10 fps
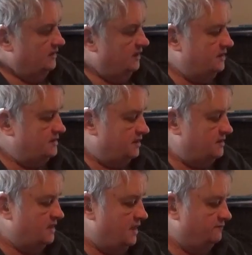Yes, I
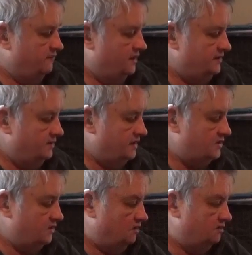started writing that
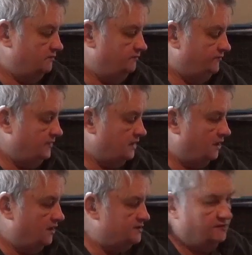song, The
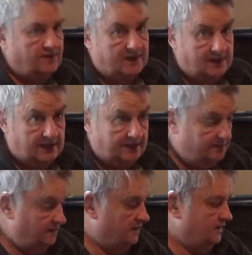Lights of Adelaide,